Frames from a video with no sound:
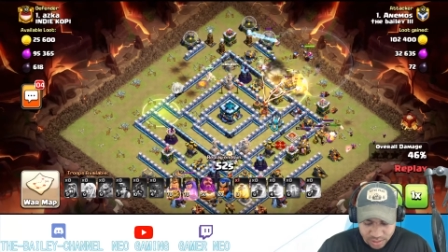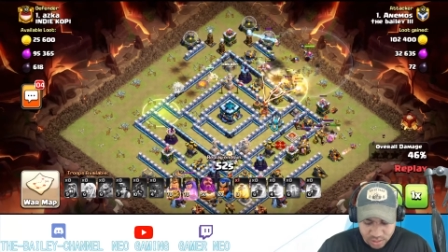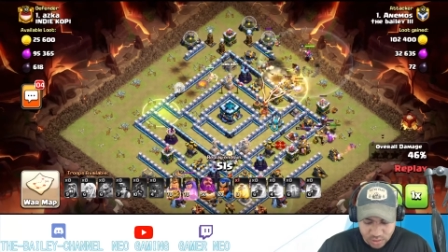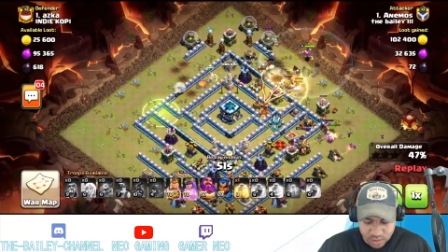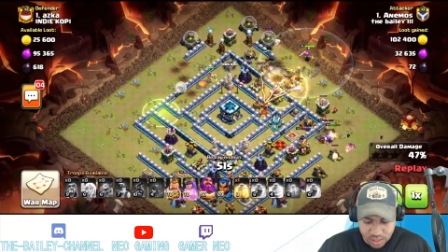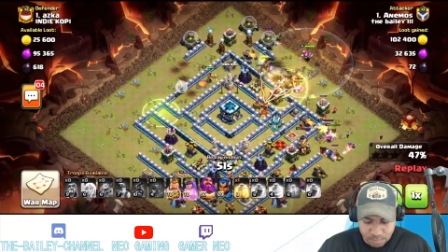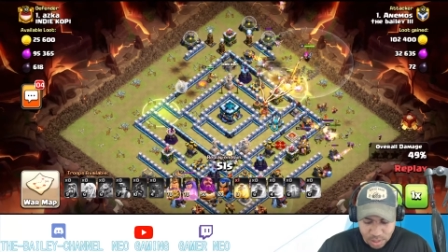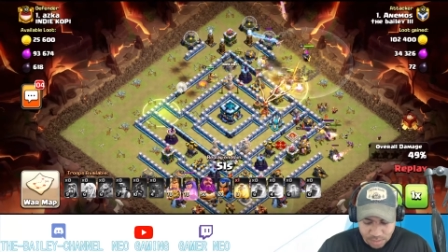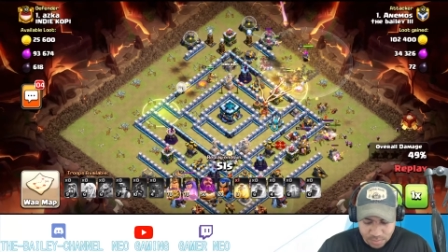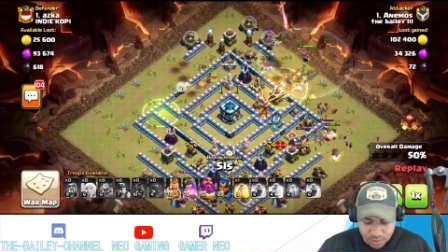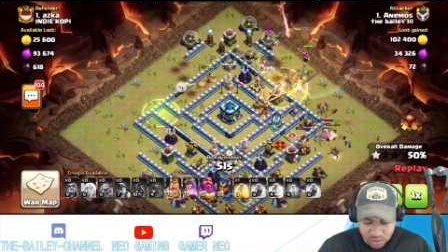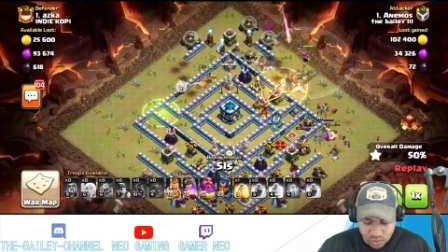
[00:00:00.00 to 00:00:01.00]
So he's going to
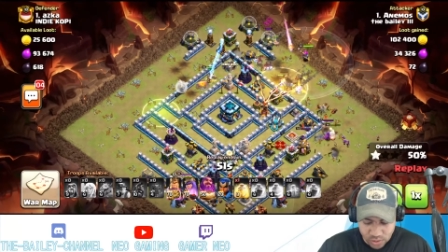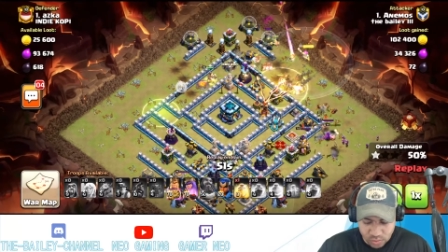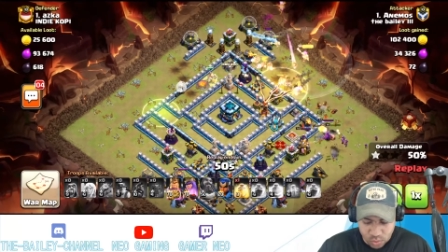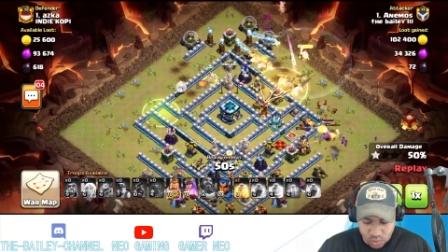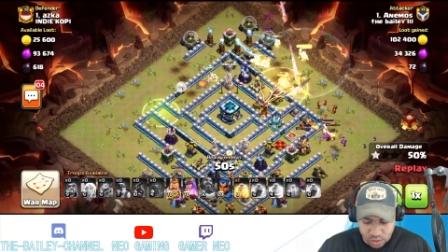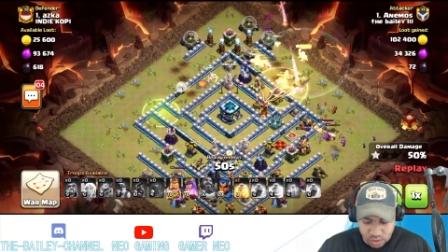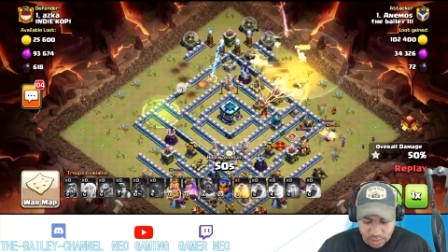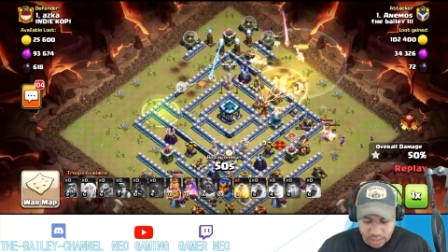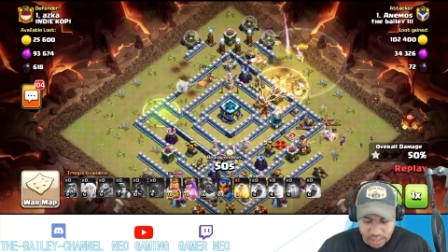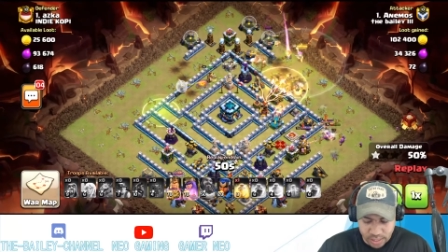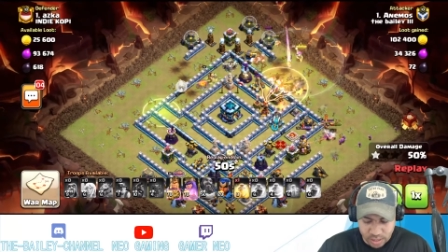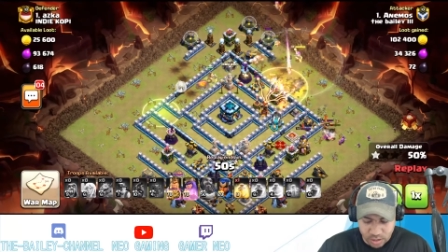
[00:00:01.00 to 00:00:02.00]
pop this Grand Warden
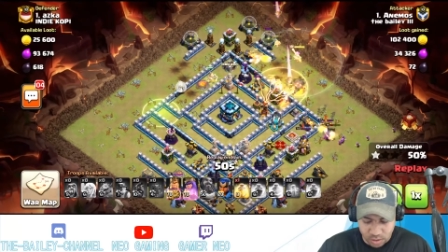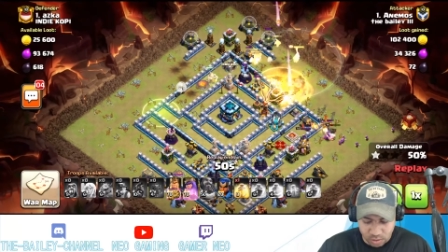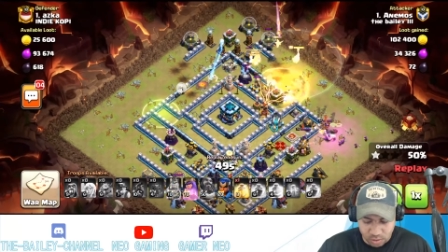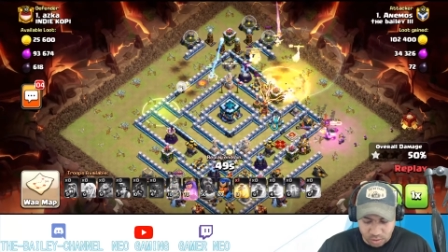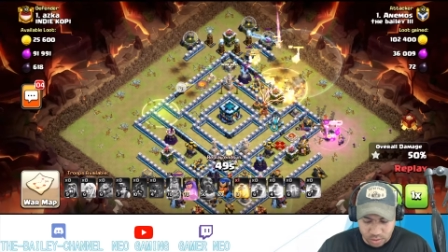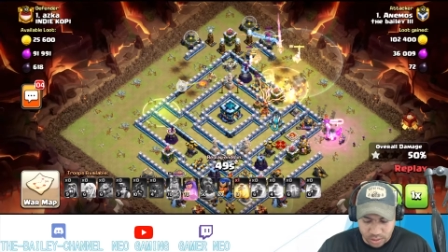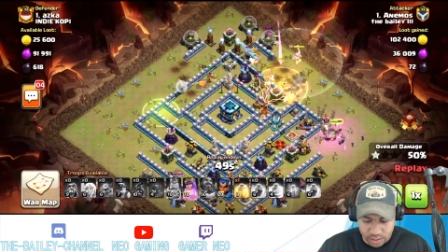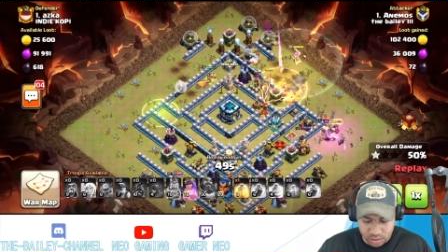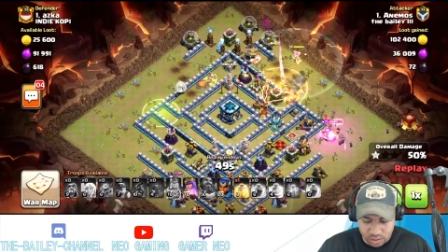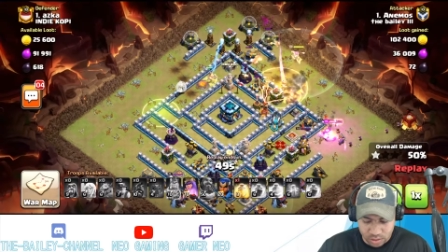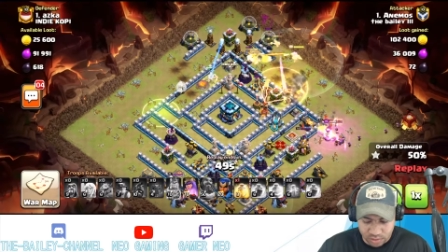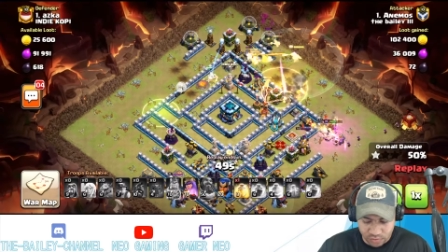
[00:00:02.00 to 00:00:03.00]
ability early through
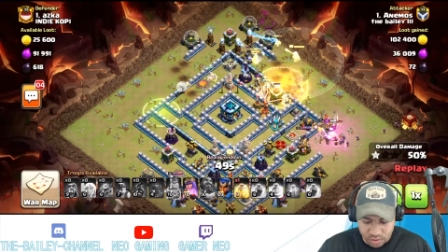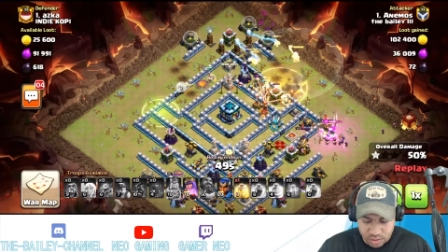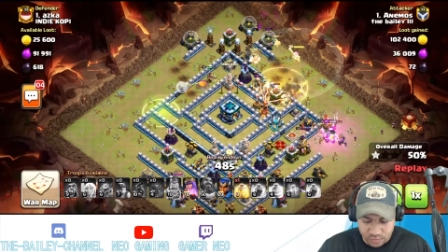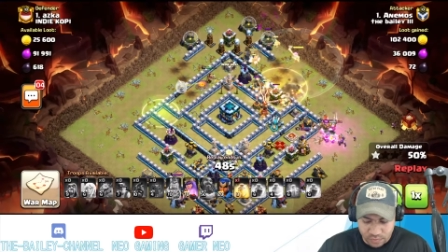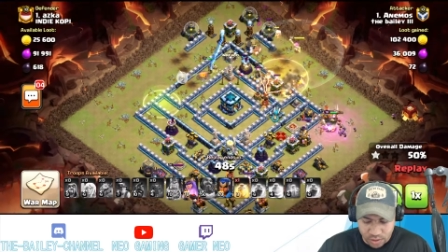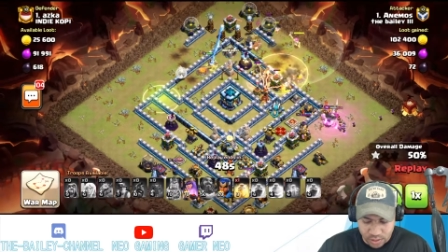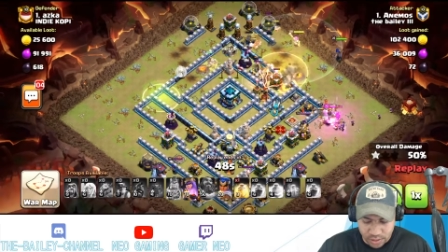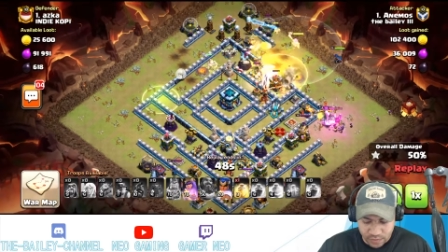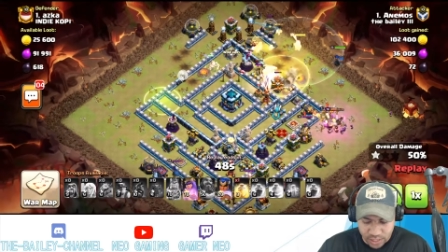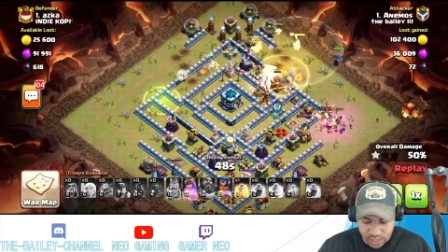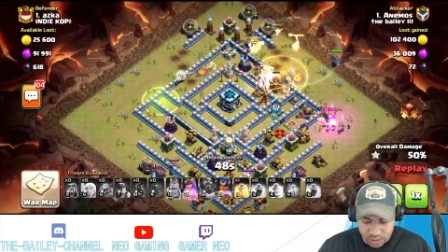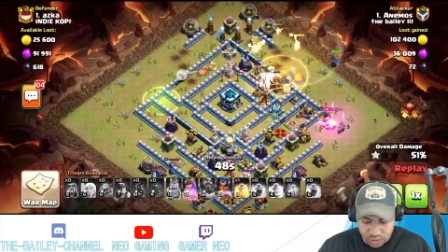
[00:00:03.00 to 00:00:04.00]
this first volley
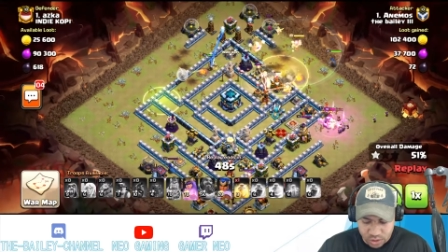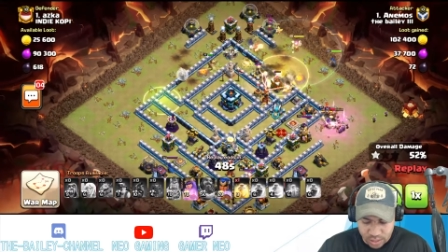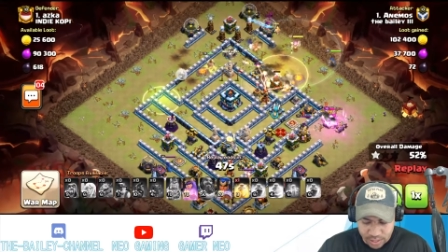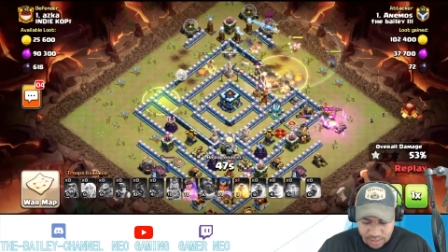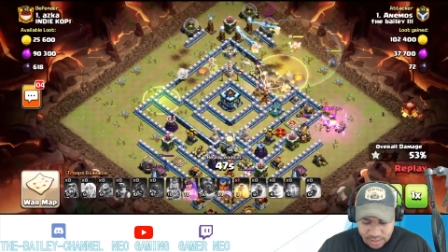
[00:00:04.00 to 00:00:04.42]
of eagle shots.